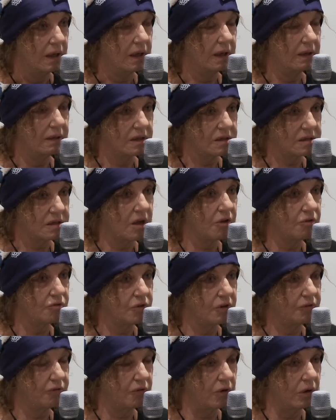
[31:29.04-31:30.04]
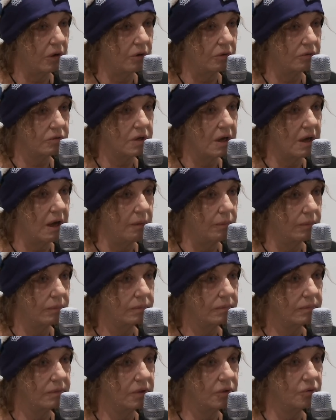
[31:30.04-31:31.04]
in this country for a long time.
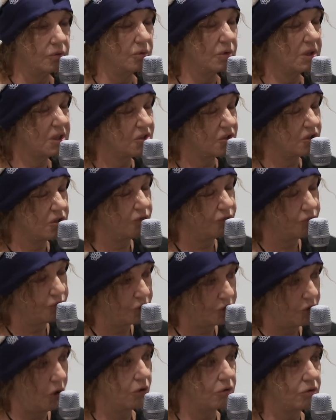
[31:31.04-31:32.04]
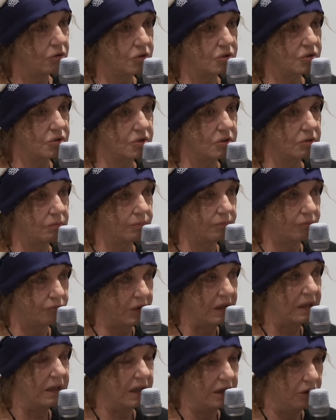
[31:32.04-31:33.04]
You know, you've got to
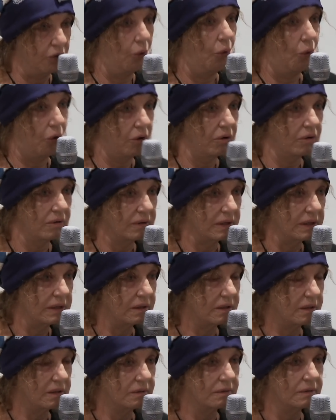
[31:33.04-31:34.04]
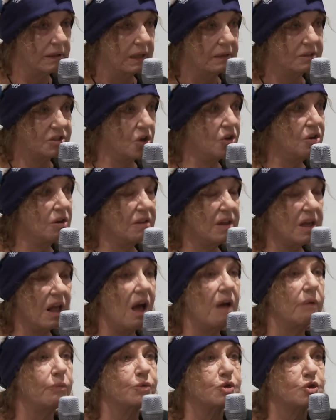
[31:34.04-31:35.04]
really look. The only thing
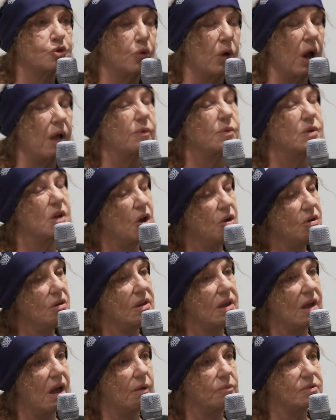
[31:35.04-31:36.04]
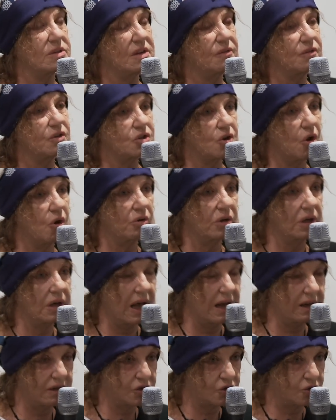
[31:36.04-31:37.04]
I was ever told at
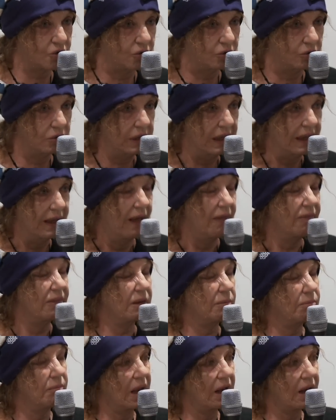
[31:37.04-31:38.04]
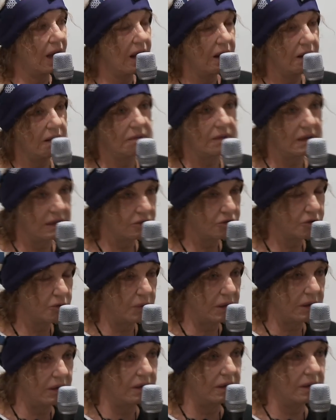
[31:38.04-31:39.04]
art school that meant anything to
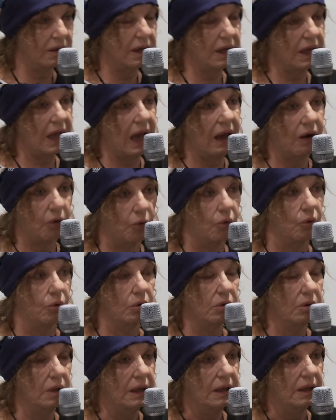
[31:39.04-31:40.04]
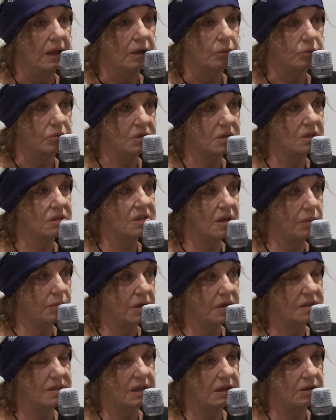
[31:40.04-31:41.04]
me at all was that
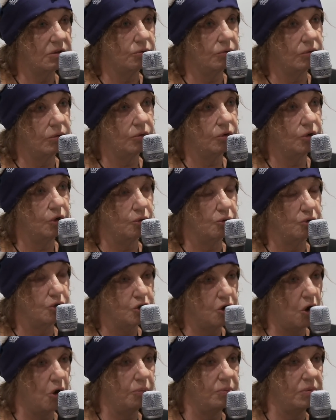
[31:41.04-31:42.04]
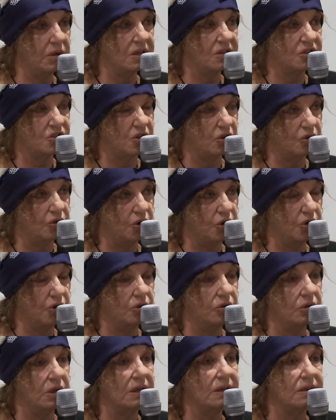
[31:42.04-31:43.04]
somebody said, your job is to
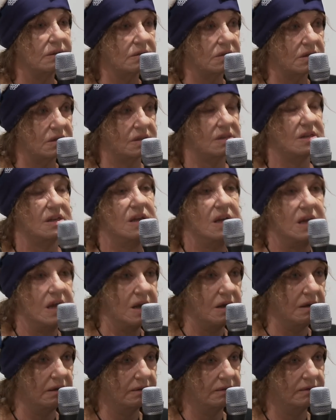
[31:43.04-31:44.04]
learn to see,